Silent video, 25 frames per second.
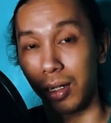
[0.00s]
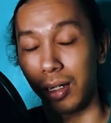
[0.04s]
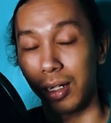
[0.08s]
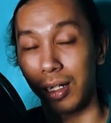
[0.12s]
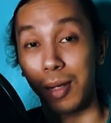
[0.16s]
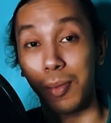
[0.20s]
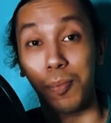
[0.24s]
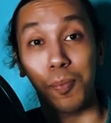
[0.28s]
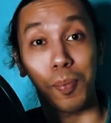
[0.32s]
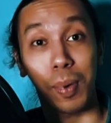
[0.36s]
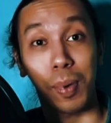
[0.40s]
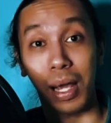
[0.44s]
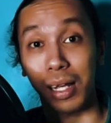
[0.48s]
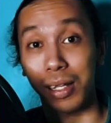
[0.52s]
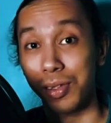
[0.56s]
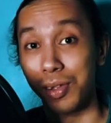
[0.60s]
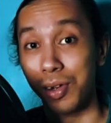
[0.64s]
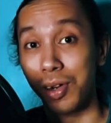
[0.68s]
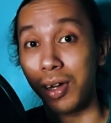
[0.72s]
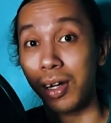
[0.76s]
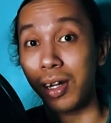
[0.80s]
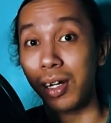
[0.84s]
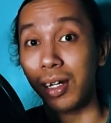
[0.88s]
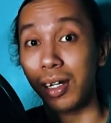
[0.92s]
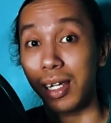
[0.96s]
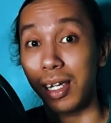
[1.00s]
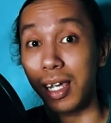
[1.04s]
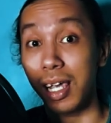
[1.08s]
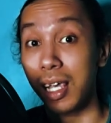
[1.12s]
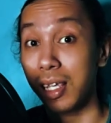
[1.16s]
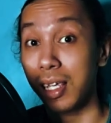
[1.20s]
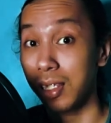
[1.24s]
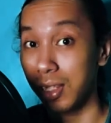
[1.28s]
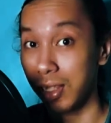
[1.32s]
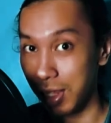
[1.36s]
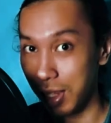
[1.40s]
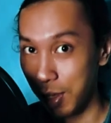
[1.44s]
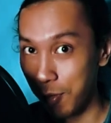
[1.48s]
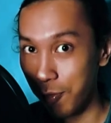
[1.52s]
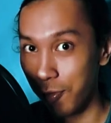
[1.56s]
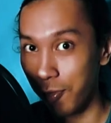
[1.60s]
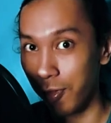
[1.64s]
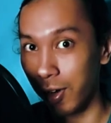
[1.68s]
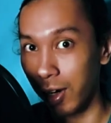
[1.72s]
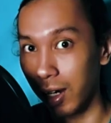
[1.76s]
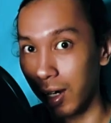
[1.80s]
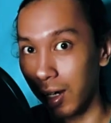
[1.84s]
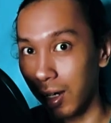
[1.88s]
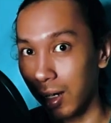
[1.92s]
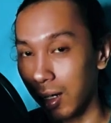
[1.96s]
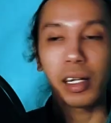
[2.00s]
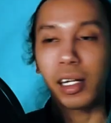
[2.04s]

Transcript: The pattern is different.